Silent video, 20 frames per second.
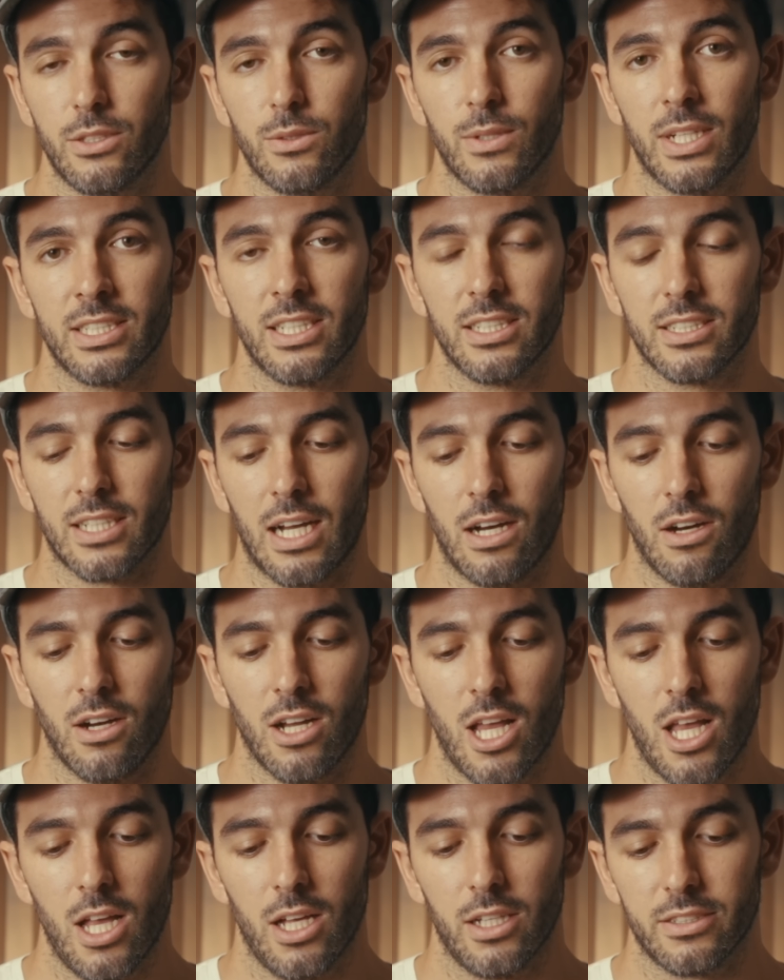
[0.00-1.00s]
to end this out,
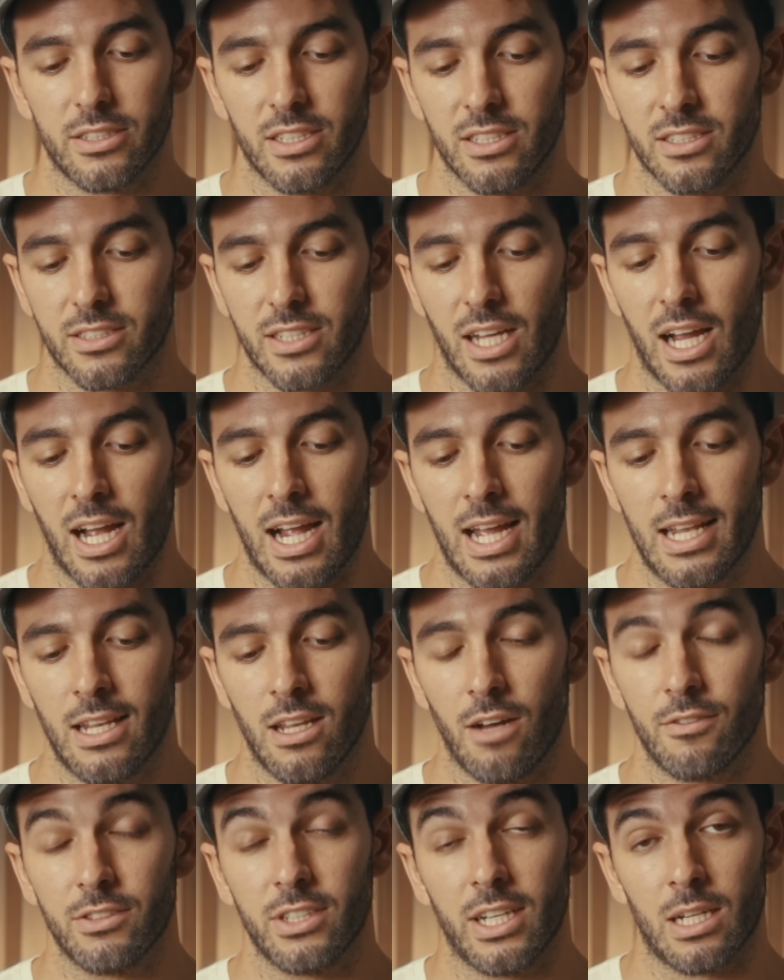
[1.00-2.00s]
since I
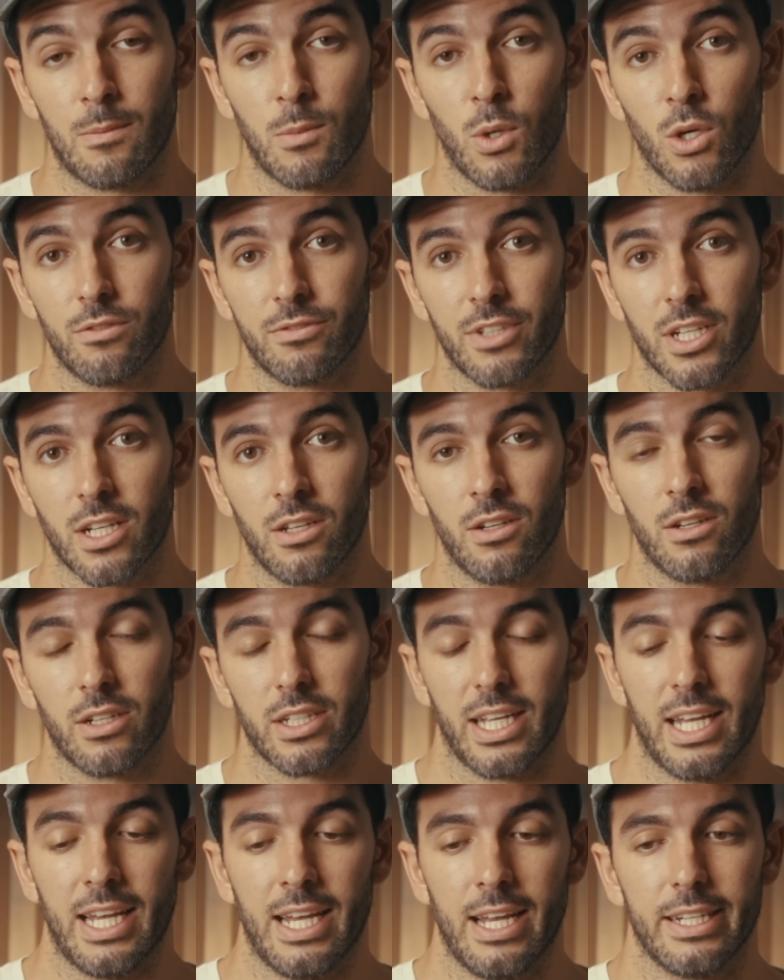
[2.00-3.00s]
love the anamorphic
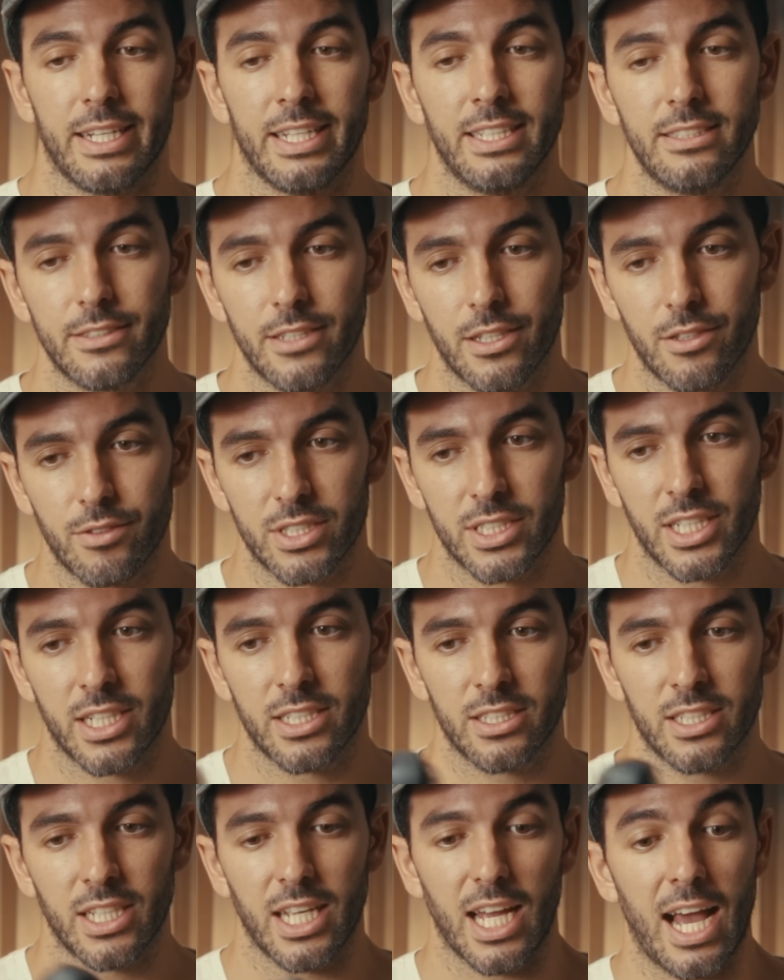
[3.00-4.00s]
look and
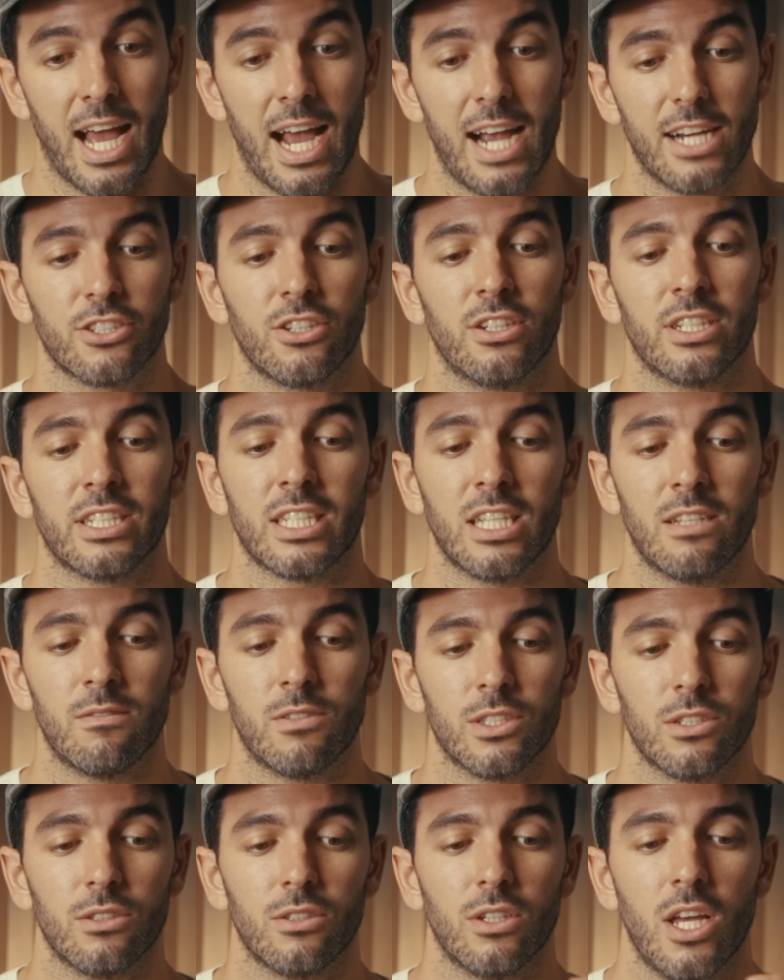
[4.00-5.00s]
Insta360 actually
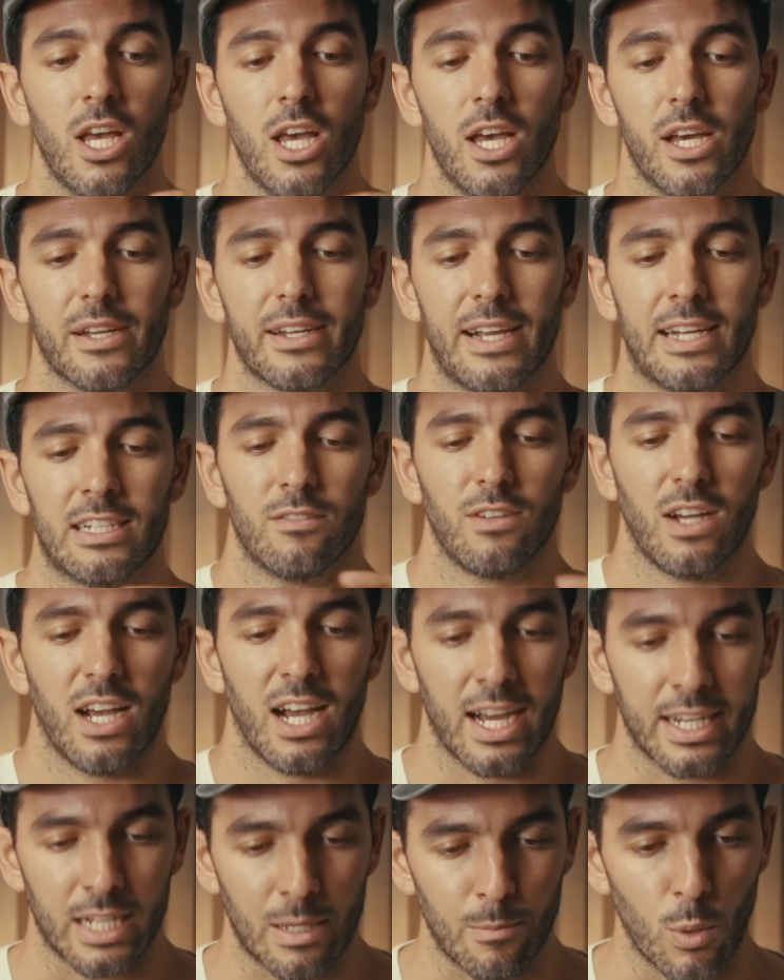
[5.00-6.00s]
gives you kind of an
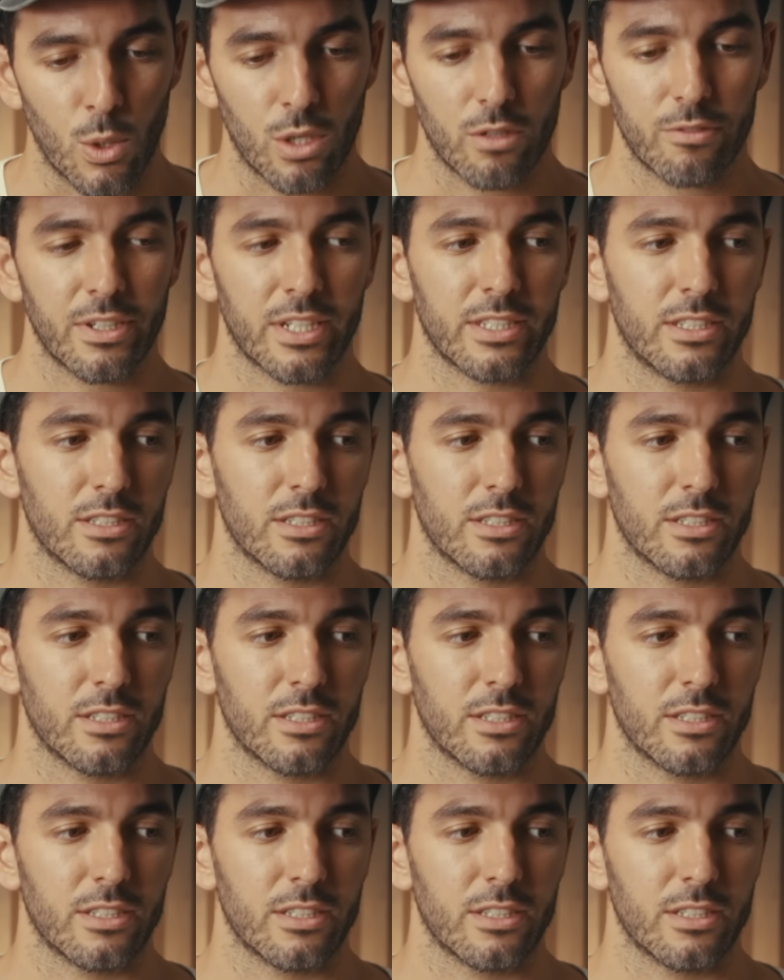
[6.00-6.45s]
anamorphic